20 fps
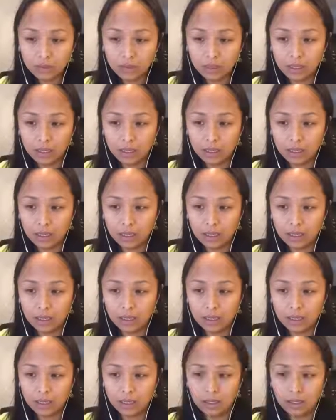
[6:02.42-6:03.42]

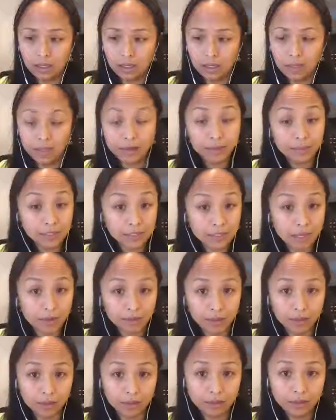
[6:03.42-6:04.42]
the elements
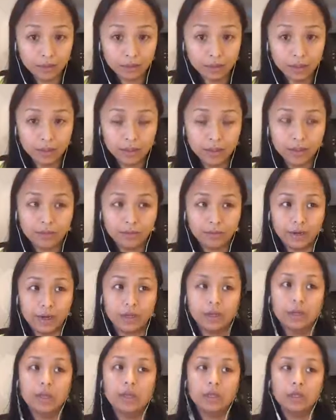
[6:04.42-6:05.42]
of earth,
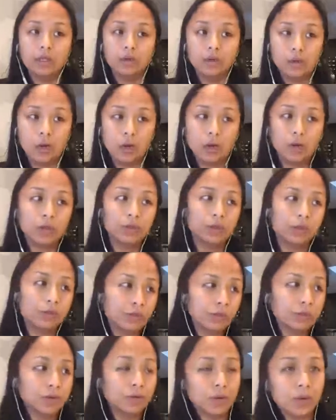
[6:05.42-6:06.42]
right? You're going
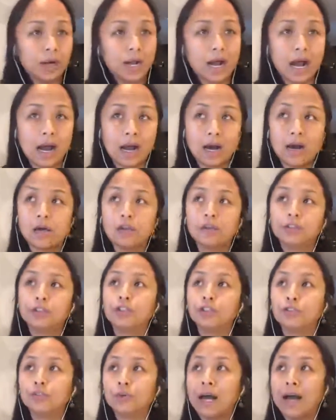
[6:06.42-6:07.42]
through your
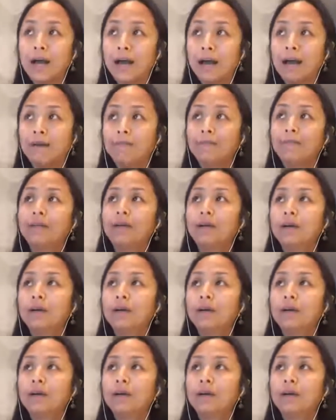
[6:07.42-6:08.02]
house, you clean